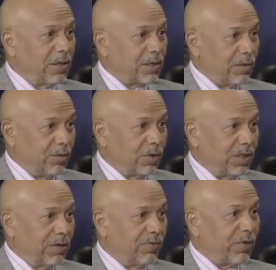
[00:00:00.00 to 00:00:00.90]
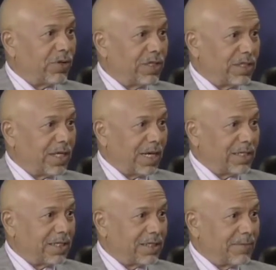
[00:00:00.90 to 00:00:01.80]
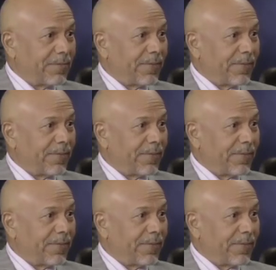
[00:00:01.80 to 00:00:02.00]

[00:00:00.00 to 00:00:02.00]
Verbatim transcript: solution for this crisis